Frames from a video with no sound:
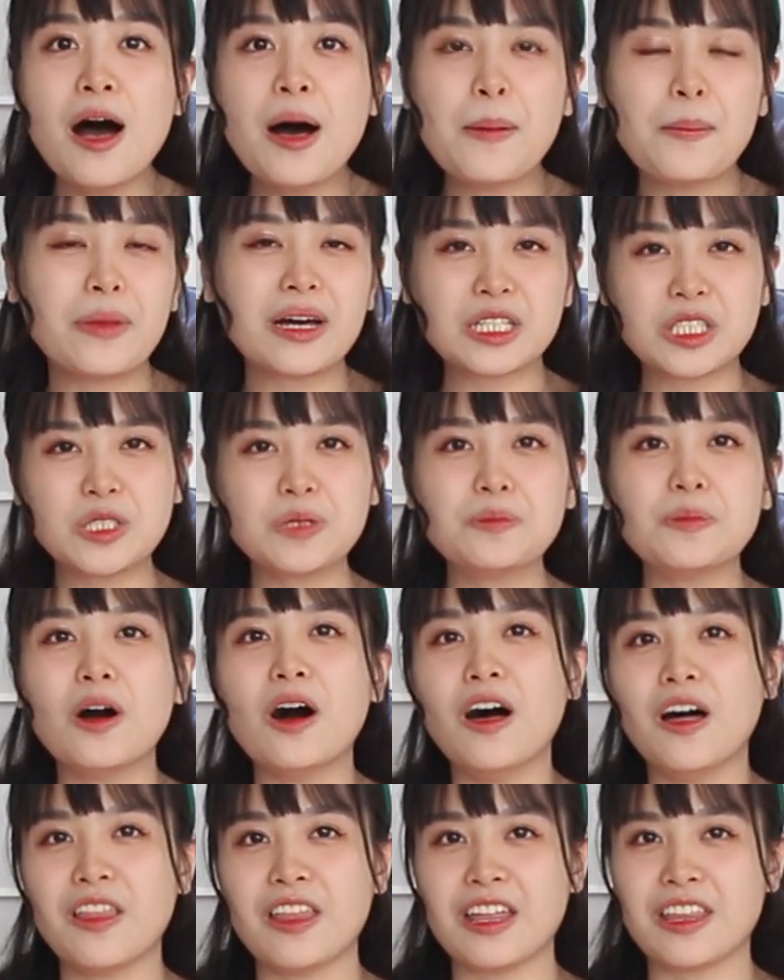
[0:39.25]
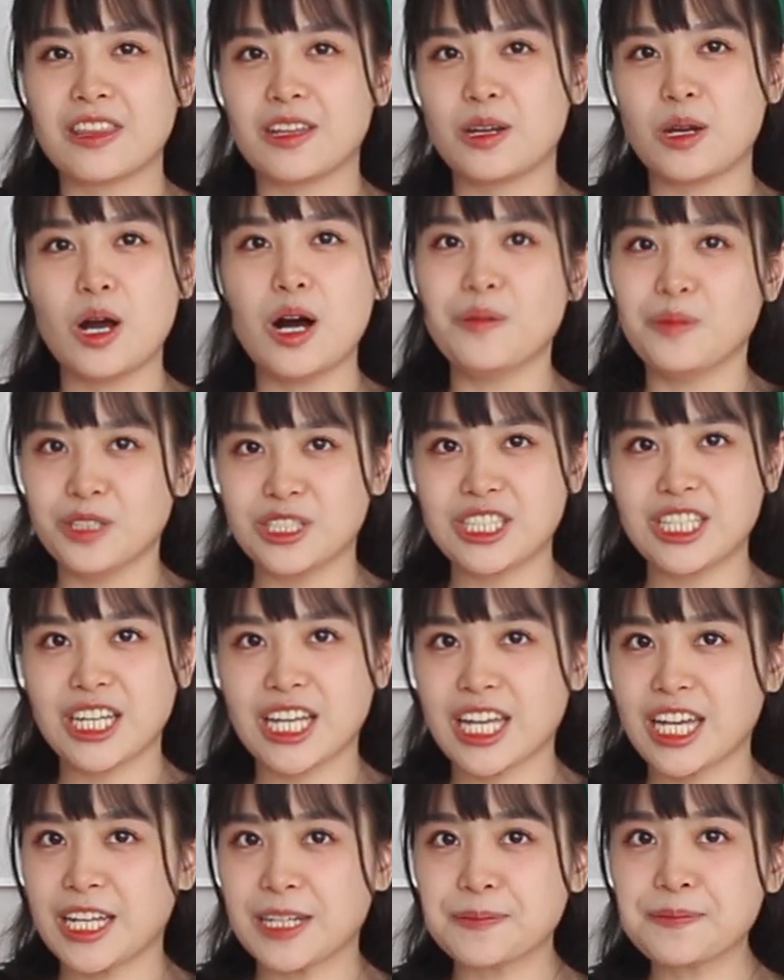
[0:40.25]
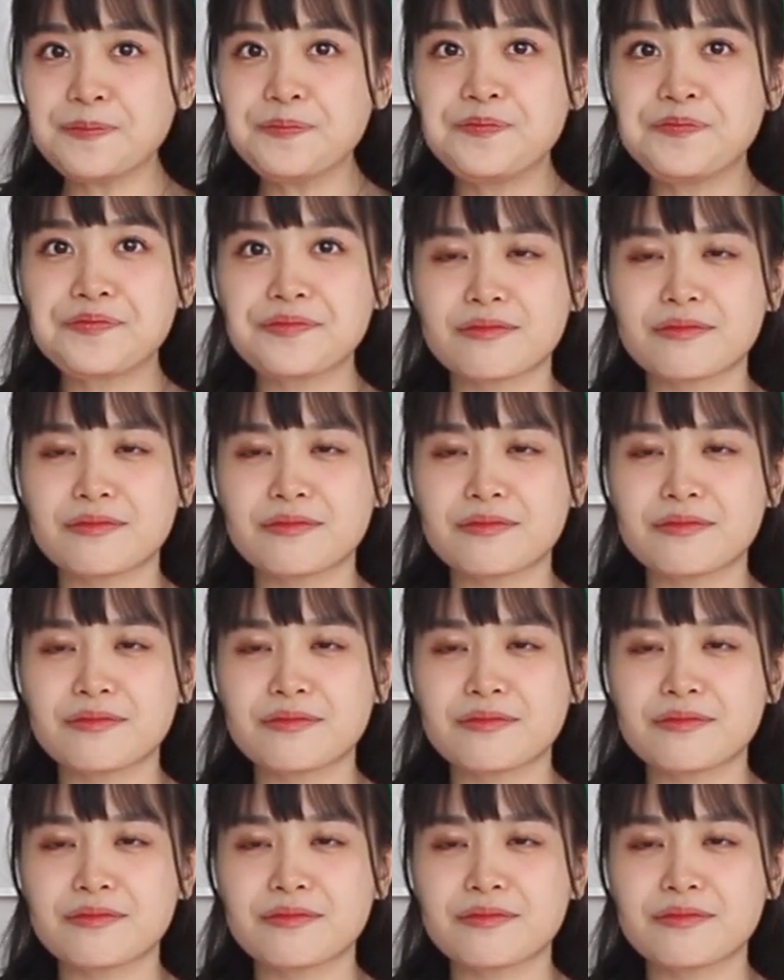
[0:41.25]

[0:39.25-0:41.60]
much more than the normal chicken.